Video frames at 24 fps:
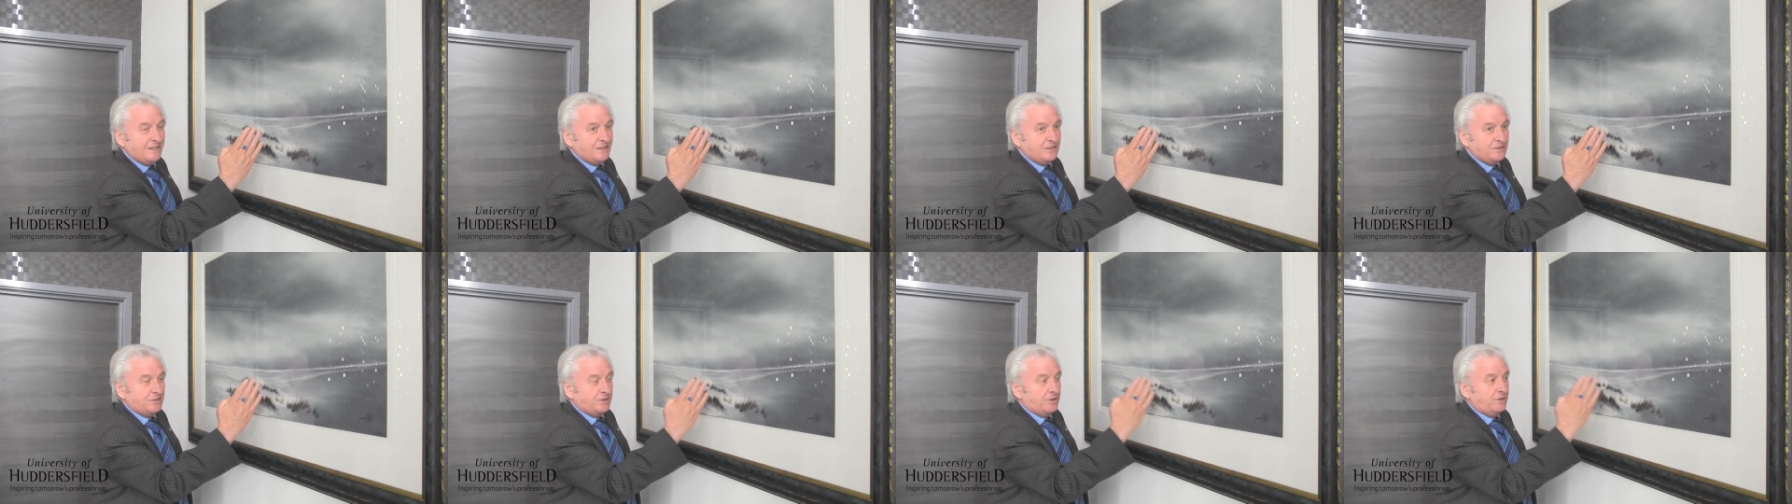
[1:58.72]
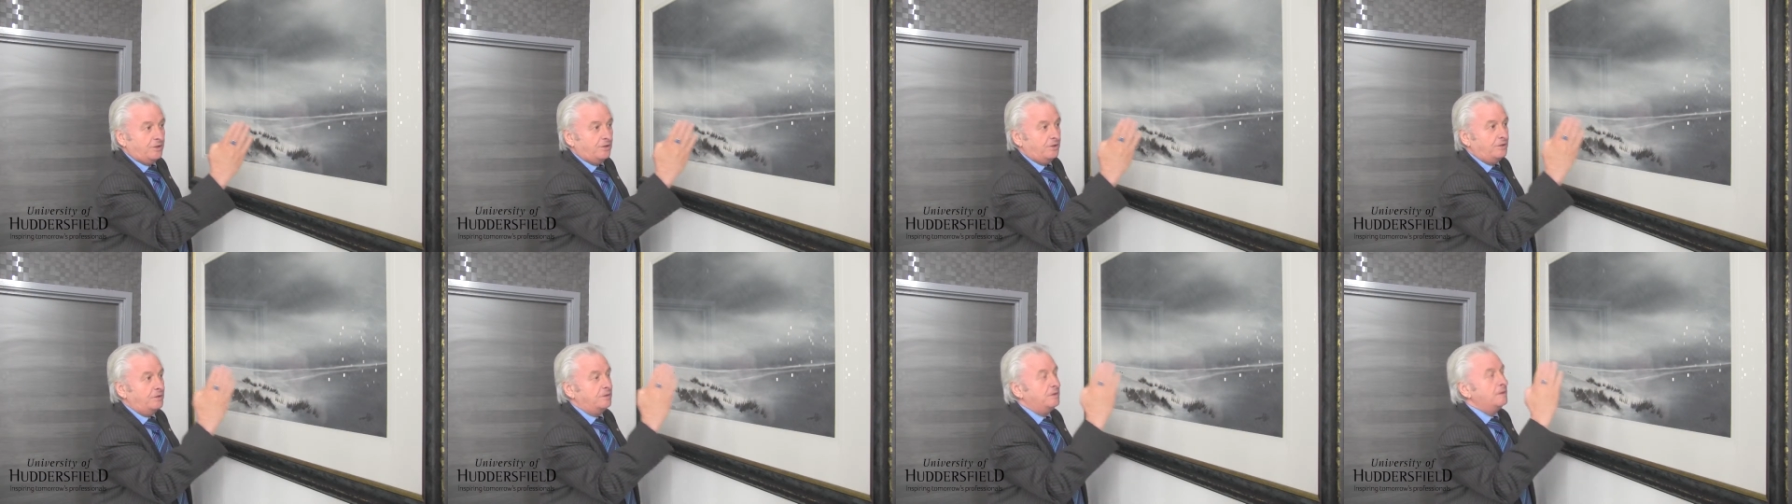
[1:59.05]

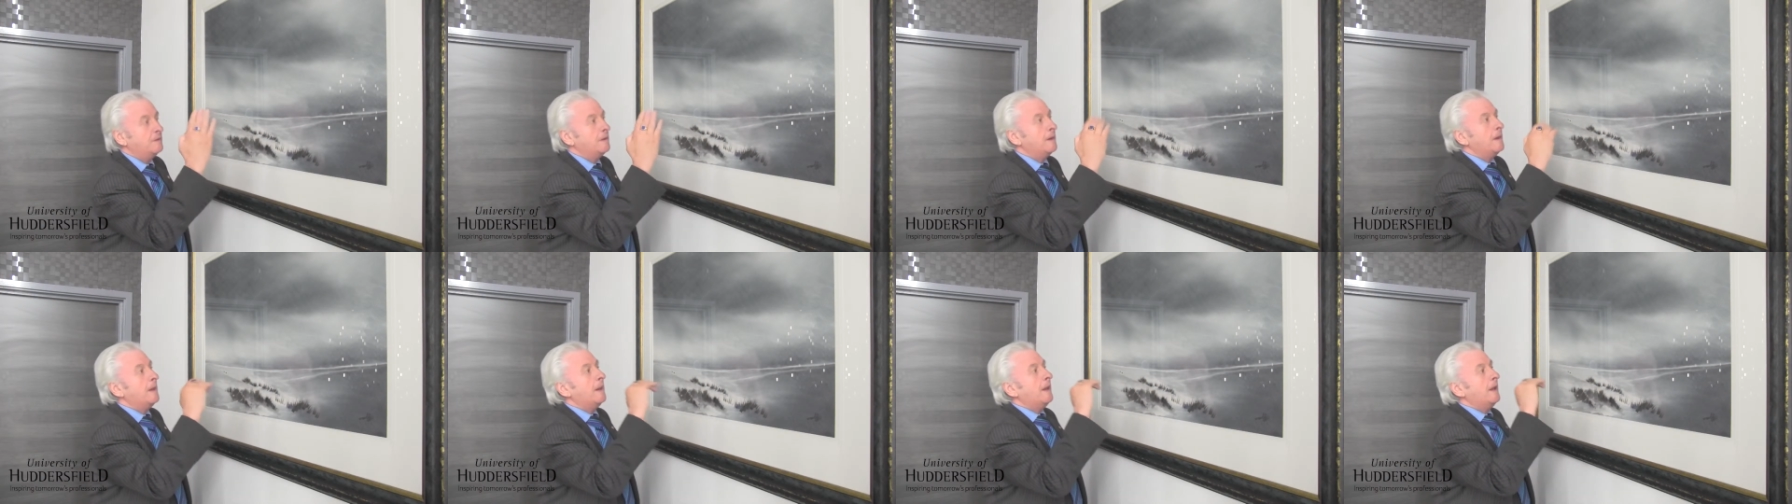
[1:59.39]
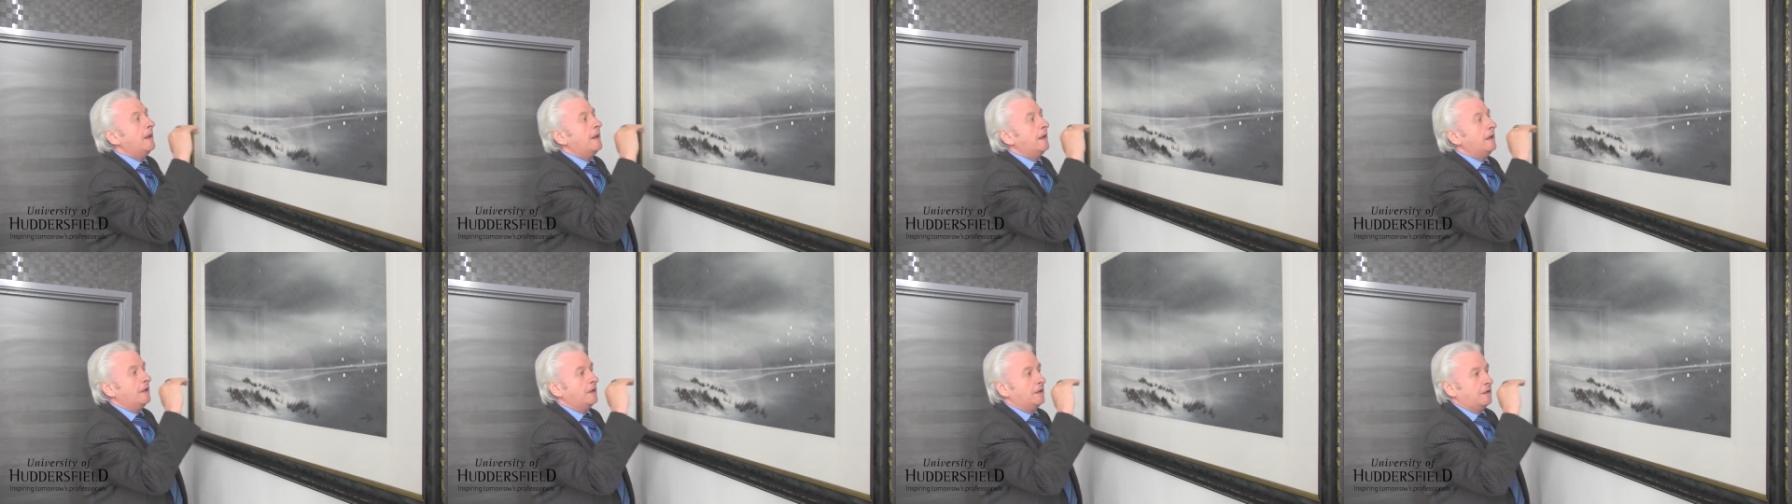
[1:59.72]
So
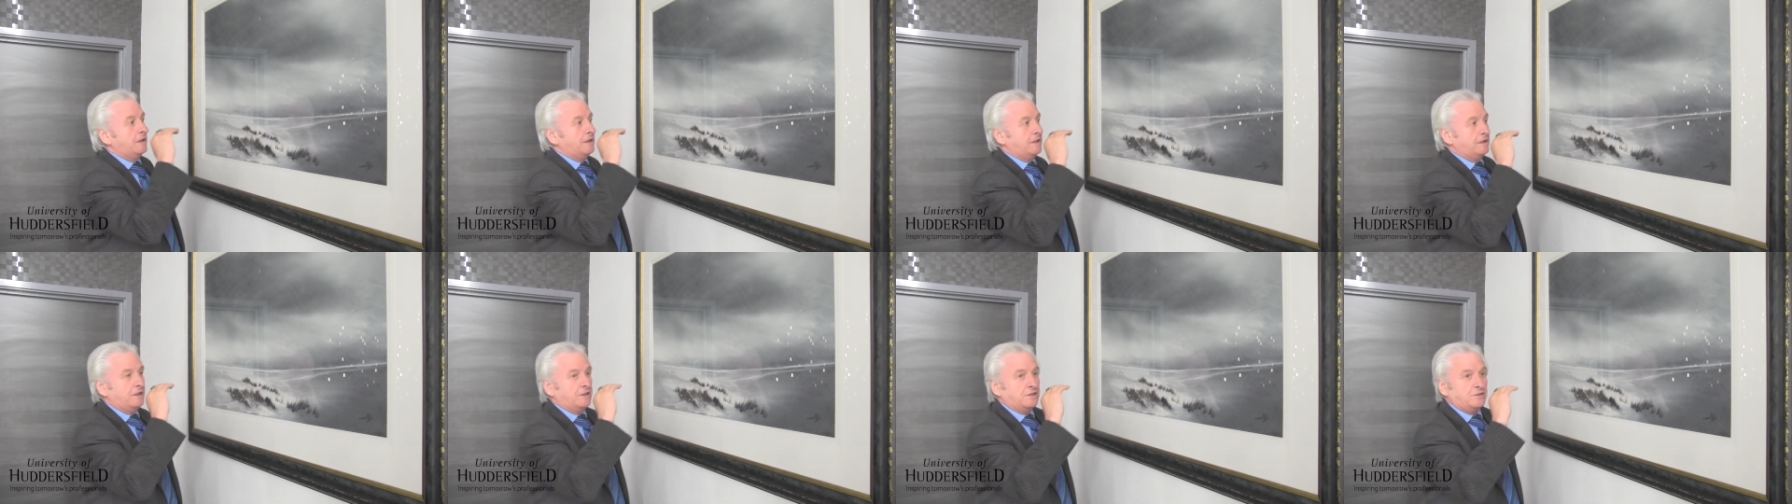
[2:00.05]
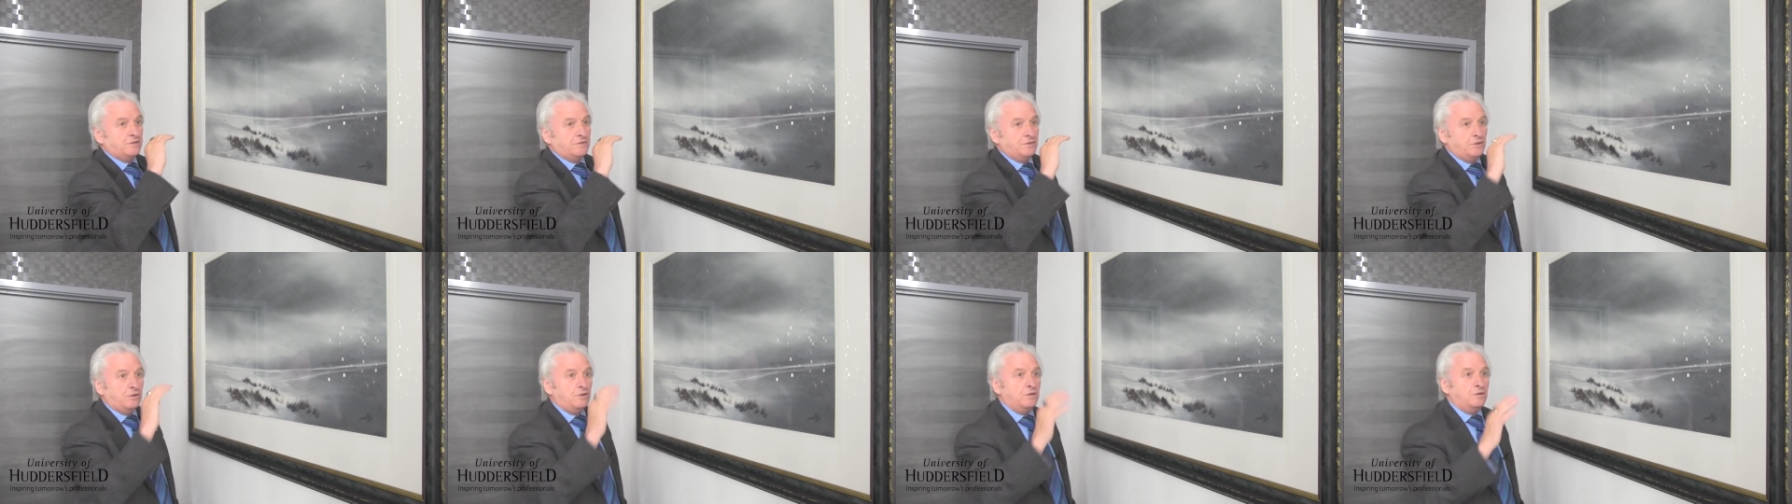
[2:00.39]

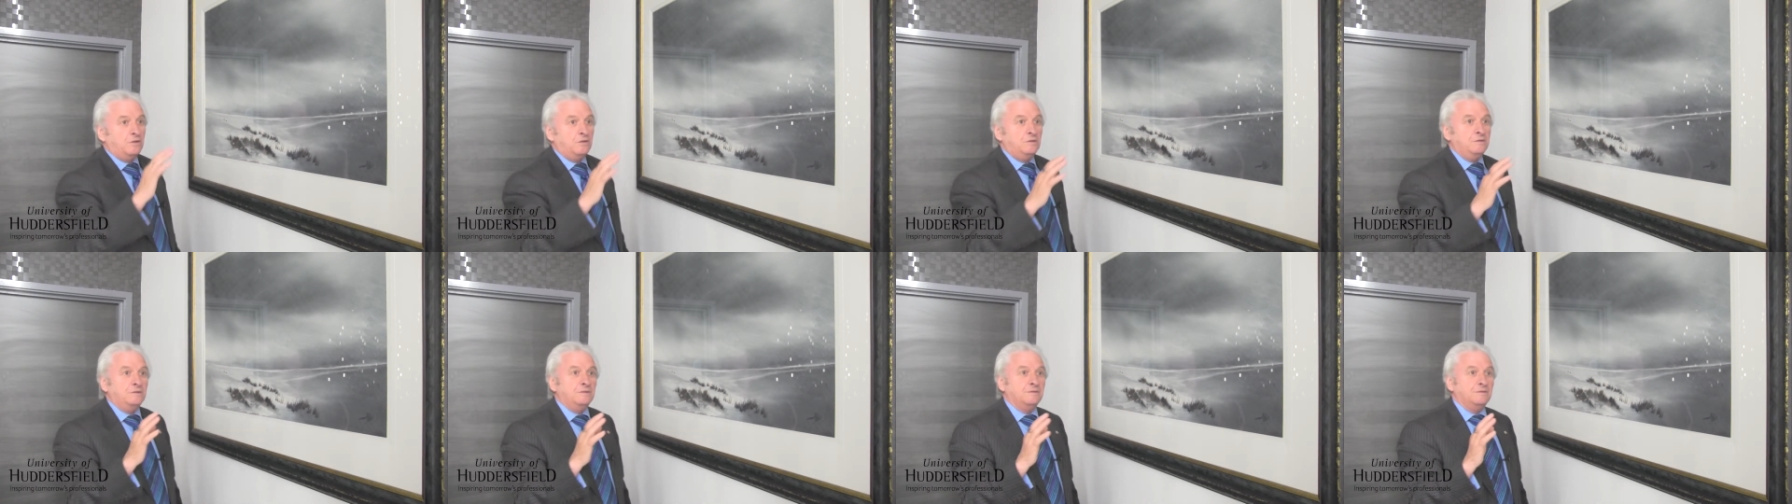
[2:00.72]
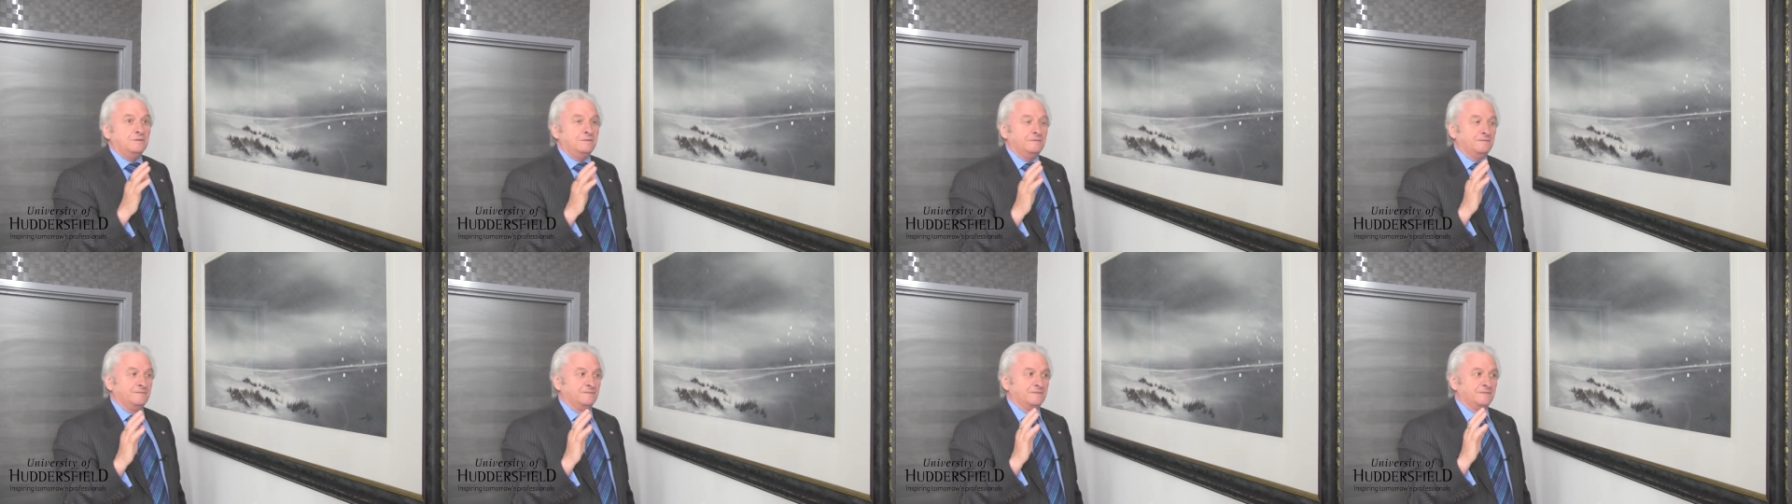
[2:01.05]
there's no,
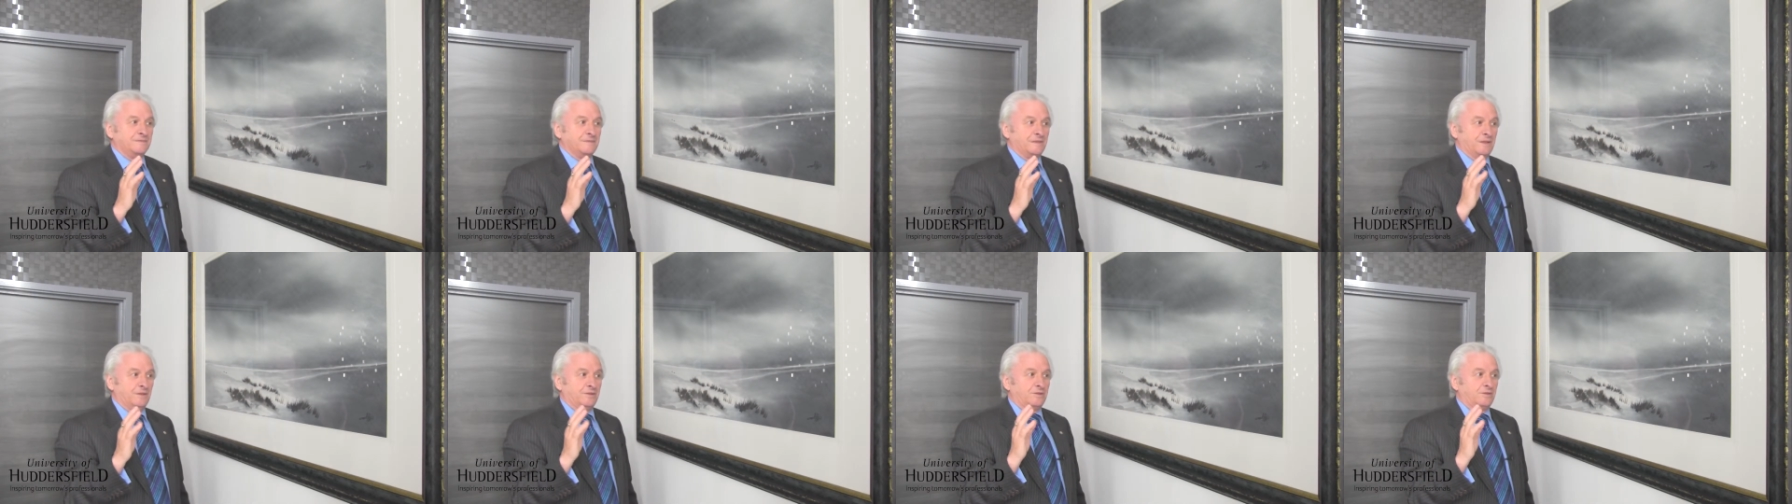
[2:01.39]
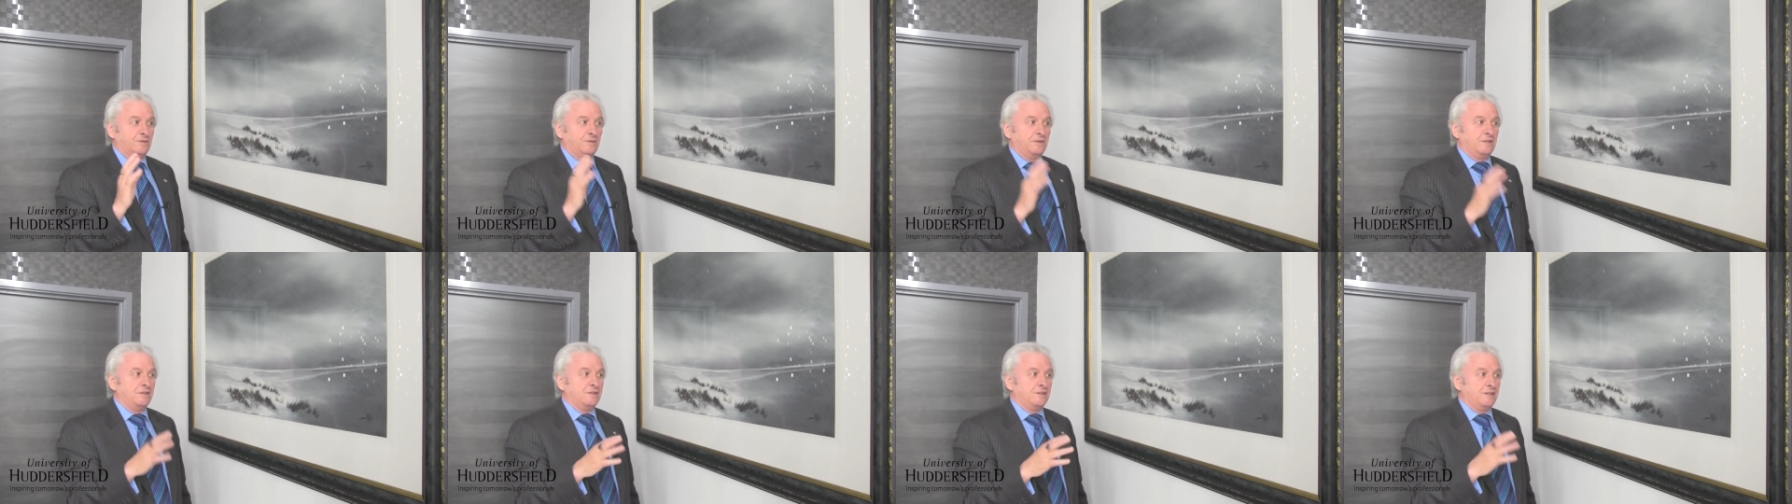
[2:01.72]
I was
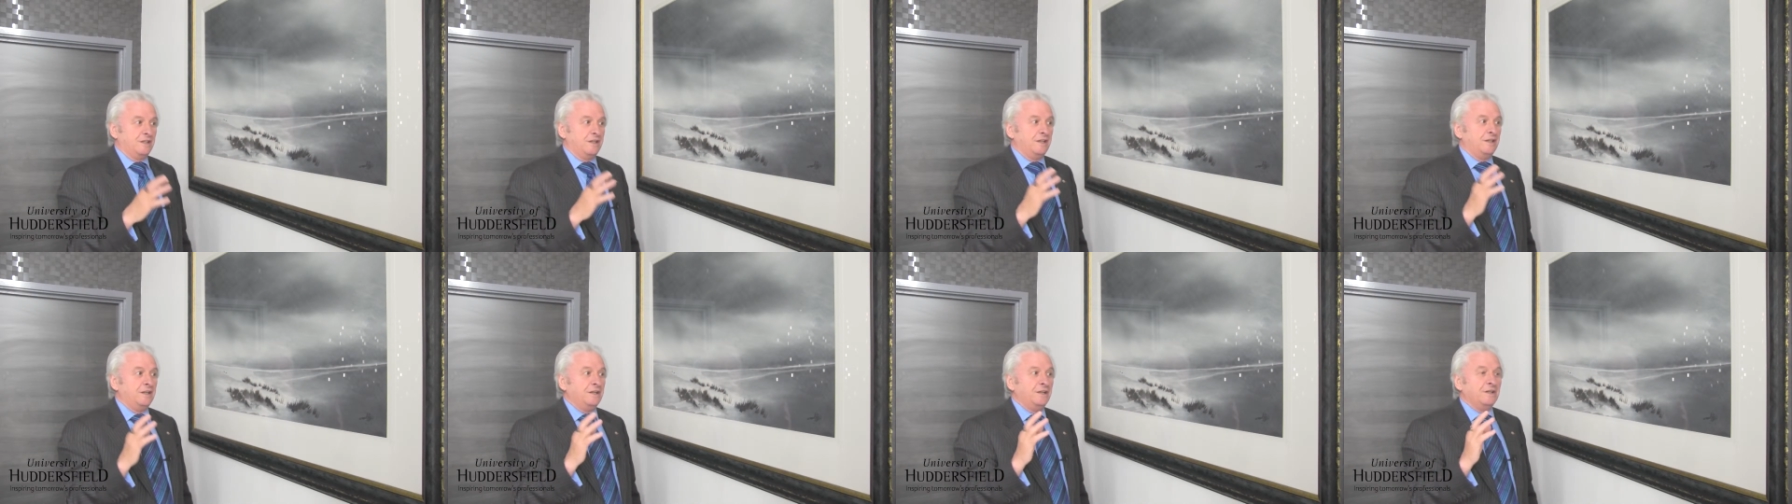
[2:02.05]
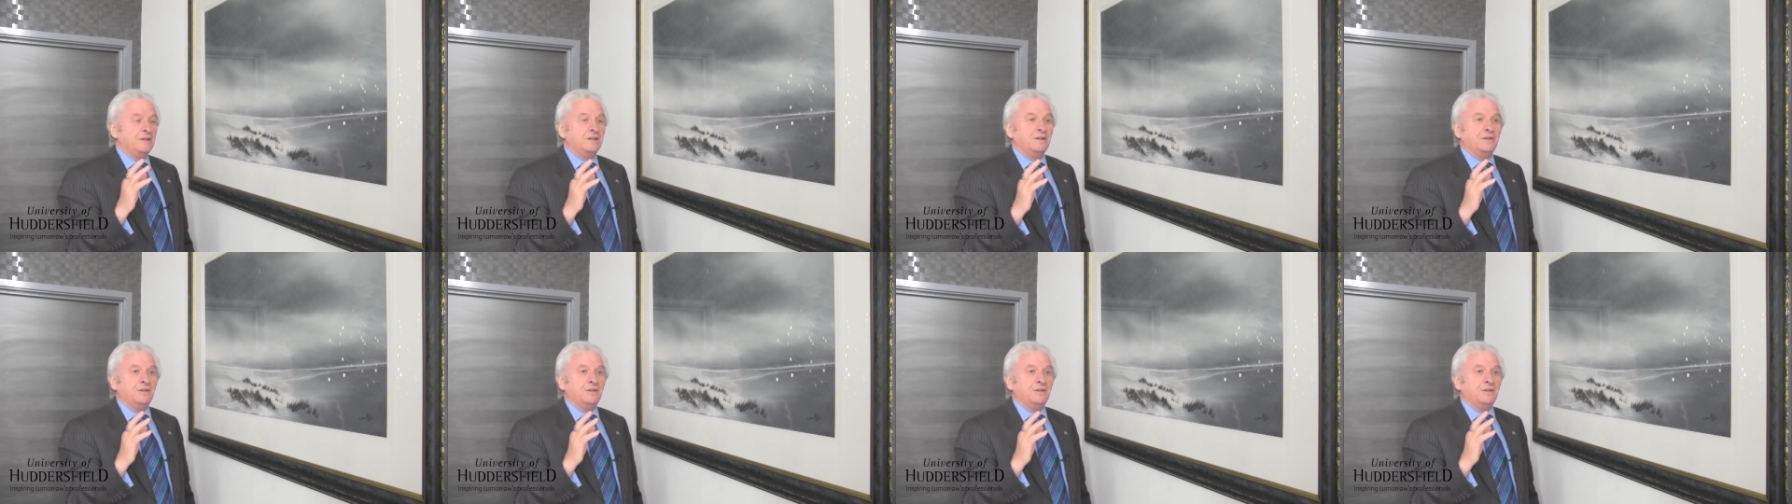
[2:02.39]
going to say,